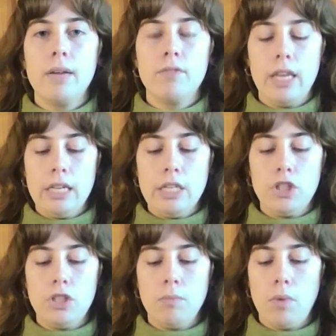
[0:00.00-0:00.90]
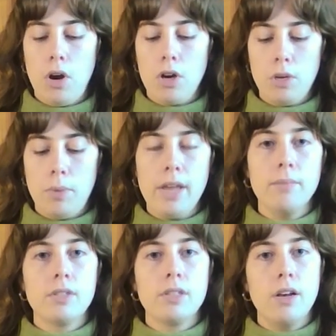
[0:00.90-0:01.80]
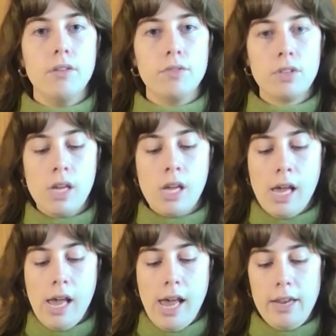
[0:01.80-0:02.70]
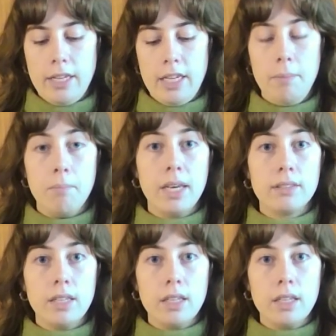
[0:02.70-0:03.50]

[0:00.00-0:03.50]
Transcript: they can just occupy themselves and keep mixing